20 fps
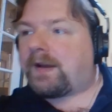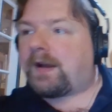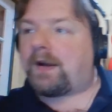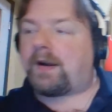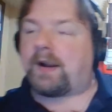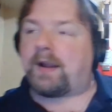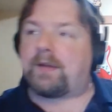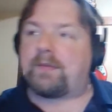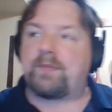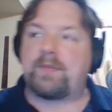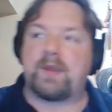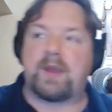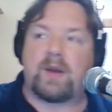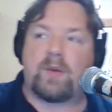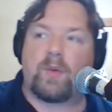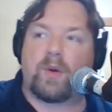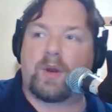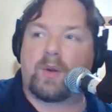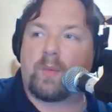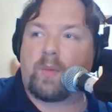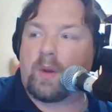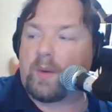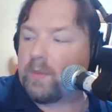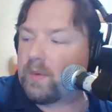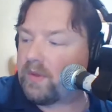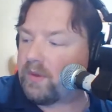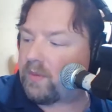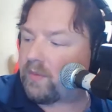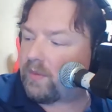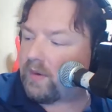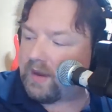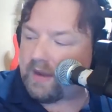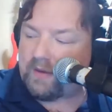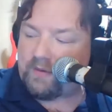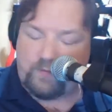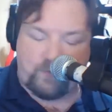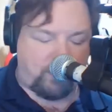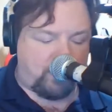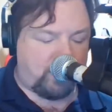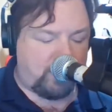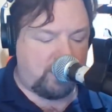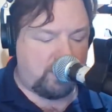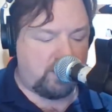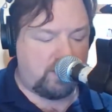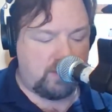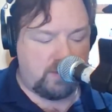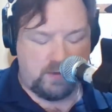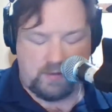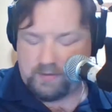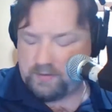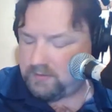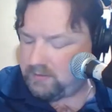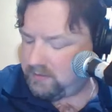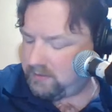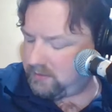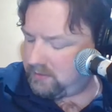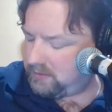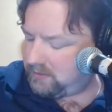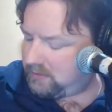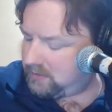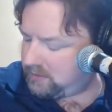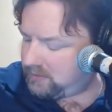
All right, I wanted one with a riff. And